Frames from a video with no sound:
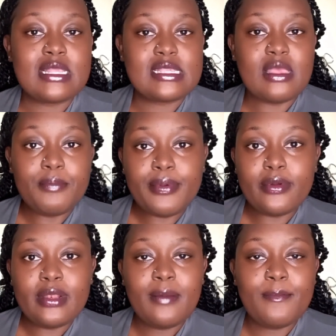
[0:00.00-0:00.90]
a
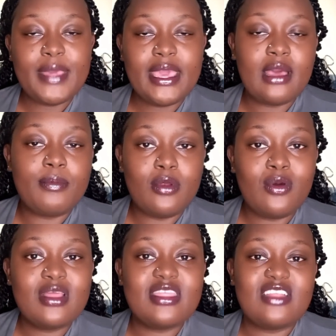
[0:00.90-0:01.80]
simple makeup
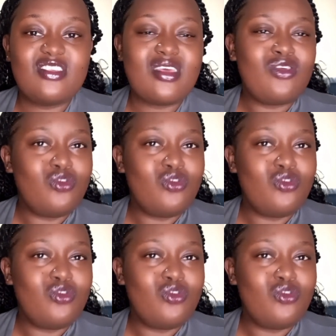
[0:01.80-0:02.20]
look that